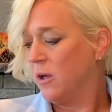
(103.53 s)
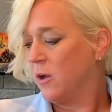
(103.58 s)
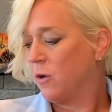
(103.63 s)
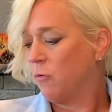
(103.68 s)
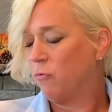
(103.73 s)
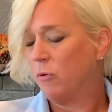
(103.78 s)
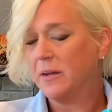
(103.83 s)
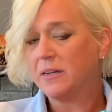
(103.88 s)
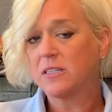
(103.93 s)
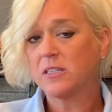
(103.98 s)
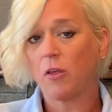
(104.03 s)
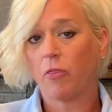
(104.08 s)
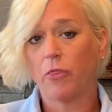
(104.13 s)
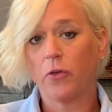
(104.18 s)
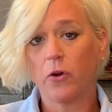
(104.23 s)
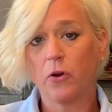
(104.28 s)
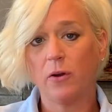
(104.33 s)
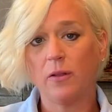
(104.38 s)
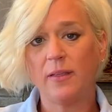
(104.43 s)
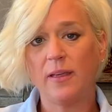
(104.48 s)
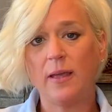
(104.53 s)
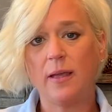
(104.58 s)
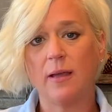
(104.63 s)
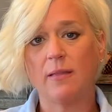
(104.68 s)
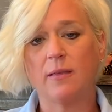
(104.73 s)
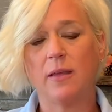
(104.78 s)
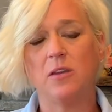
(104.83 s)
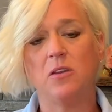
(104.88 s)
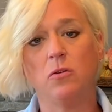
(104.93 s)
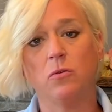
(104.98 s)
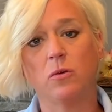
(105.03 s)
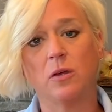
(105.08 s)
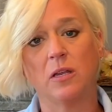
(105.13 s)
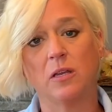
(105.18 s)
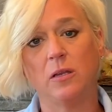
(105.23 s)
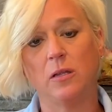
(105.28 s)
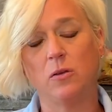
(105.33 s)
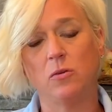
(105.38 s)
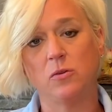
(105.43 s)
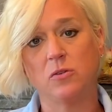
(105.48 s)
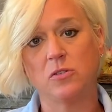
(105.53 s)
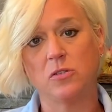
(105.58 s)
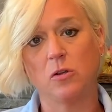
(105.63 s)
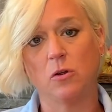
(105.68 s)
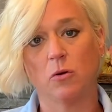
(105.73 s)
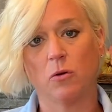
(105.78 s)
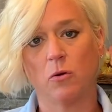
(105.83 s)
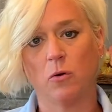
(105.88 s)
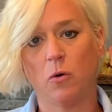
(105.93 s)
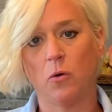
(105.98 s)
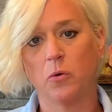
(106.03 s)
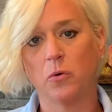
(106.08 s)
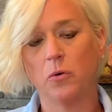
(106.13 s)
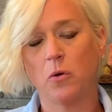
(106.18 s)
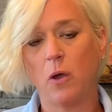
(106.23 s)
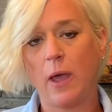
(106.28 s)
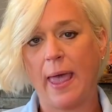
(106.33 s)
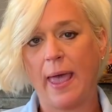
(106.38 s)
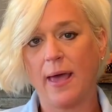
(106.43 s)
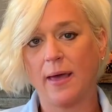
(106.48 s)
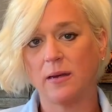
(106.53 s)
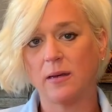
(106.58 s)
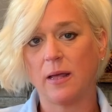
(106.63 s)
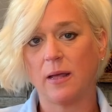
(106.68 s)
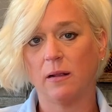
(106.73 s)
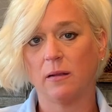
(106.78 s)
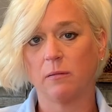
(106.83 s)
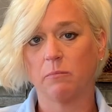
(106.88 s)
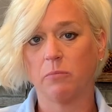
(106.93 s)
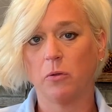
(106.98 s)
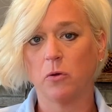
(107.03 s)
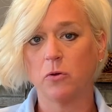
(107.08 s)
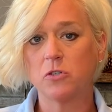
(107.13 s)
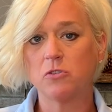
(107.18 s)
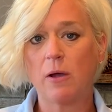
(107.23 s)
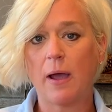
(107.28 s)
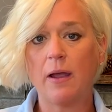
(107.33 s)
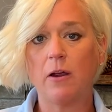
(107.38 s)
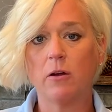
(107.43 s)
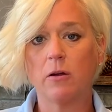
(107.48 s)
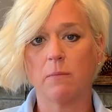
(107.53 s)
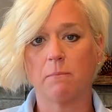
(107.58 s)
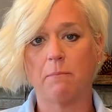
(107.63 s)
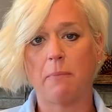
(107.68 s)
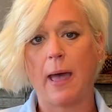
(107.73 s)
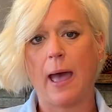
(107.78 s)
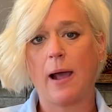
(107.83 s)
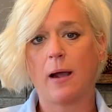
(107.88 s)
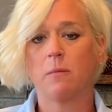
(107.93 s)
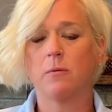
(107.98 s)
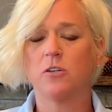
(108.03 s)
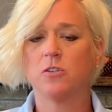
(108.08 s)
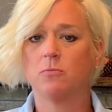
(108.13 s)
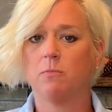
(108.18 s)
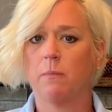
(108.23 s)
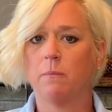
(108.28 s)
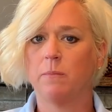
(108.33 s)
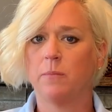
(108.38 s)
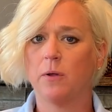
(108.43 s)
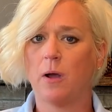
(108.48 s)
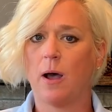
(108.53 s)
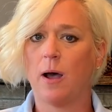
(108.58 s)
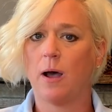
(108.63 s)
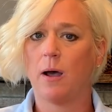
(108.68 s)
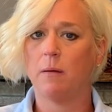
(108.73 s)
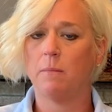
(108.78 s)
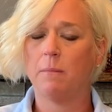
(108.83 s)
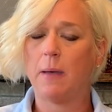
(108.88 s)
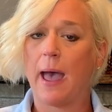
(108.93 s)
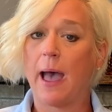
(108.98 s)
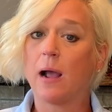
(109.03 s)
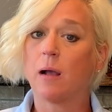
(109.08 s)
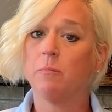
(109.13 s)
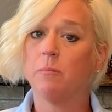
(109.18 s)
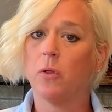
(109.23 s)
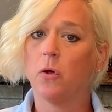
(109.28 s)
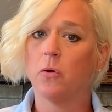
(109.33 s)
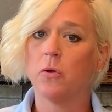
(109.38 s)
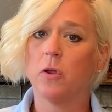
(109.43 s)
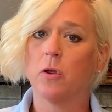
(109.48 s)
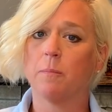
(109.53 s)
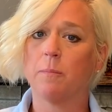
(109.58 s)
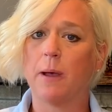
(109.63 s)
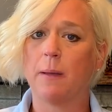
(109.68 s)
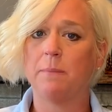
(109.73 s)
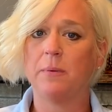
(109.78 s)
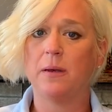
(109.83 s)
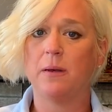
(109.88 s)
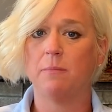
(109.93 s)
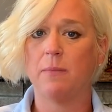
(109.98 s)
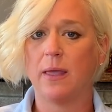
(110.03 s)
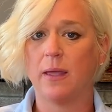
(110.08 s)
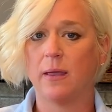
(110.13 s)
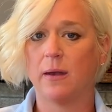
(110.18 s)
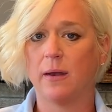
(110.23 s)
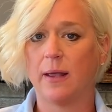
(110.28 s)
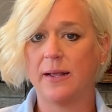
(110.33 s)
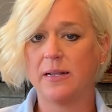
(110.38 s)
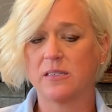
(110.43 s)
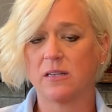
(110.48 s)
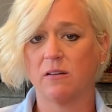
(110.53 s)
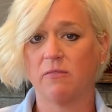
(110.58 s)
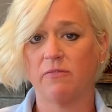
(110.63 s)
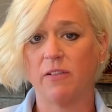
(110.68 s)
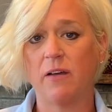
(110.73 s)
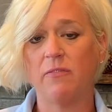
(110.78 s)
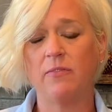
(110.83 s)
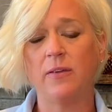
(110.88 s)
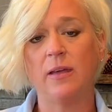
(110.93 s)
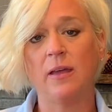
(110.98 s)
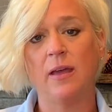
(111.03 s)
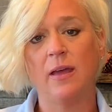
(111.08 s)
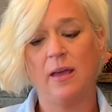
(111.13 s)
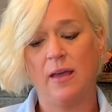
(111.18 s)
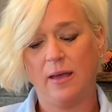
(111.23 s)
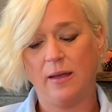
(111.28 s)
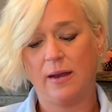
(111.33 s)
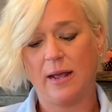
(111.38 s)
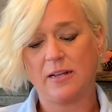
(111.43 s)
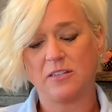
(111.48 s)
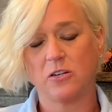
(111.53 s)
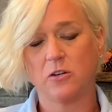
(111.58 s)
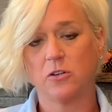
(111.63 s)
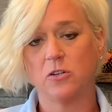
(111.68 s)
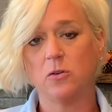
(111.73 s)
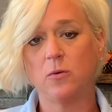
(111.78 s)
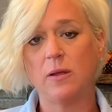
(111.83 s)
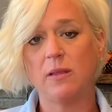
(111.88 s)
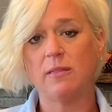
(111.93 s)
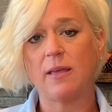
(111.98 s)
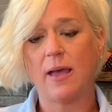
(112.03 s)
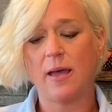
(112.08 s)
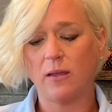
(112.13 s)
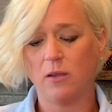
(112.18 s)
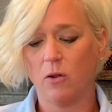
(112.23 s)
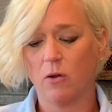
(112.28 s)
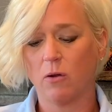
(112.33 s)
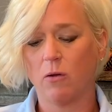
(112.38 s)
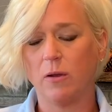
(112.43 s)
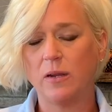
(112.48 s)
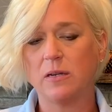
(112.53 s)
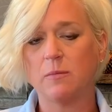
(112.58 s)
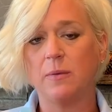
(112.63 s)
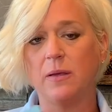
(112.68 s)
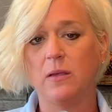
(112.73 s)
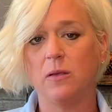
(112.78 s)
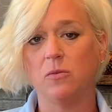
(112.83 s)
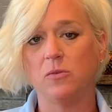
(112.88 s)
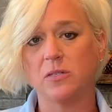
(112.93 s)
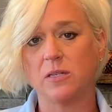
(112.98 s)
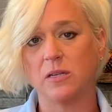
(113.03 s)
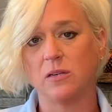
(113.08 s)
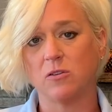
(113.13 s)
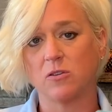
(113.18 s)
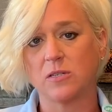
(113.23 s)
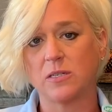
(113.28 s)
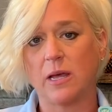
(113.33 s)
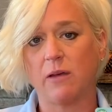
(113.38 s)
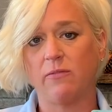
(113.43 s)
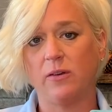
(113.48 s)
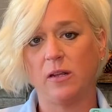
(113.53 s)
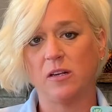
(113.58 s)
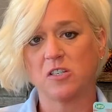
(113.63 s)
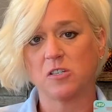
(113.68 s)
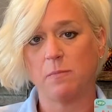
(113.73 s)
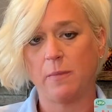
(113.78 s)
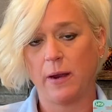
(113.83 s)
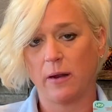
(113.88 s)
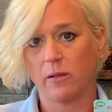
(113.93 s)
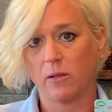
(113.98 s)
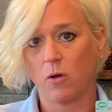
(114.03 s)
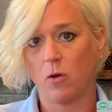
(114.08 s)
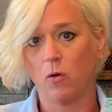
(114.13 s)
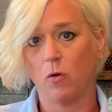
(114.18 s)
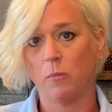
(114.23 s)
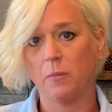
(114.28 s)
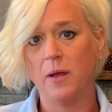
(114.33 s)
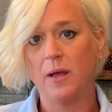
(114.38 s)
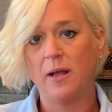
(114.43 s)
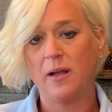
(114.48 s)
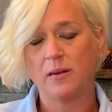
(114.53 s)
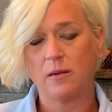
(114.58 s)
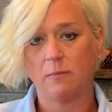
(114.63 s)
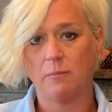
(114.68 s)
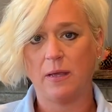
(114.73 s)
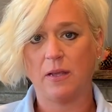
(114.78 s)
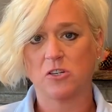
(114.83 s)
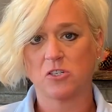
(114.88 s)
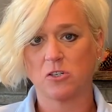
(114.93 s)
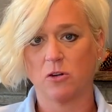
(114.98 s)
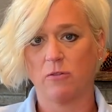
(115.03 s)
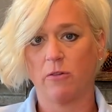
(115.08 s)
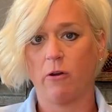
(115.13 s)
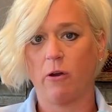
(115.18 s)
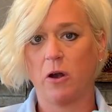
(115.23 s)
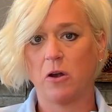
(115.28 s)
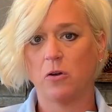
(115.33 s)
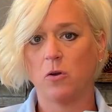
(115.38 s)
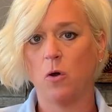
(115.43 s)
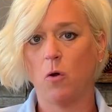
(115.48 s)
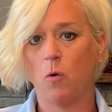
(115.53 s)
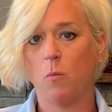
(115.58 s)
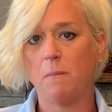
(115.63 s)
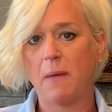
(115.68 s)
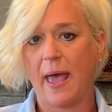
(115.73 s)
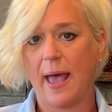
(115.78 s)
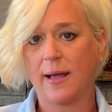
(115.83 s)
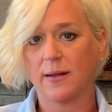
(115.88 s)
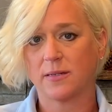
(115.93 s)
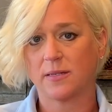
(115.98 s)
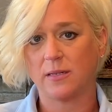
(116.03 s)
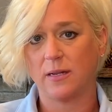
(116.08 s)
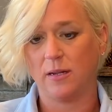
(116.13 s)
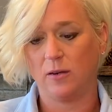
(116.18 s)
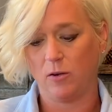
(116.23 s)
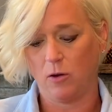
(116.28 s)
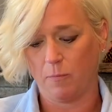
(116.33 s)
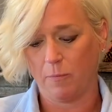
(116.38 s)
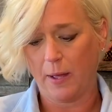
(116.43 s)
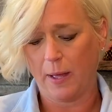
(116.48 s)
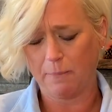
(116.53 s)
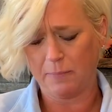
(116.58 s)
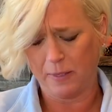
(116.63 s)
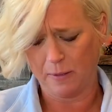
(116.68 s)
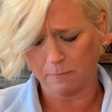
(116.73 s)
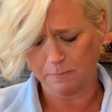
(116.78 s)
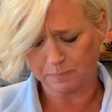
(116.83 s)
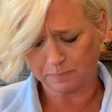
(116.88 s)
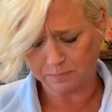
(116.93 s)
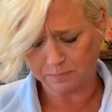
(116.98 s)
Rinse thoroughly, and then you can use your own handheld blow dryer to back blow your puppy to make it nice and fluffy. And as you're doing that, you're going to be using your 7-inch metal comb to make sure there are no mats in your puppy.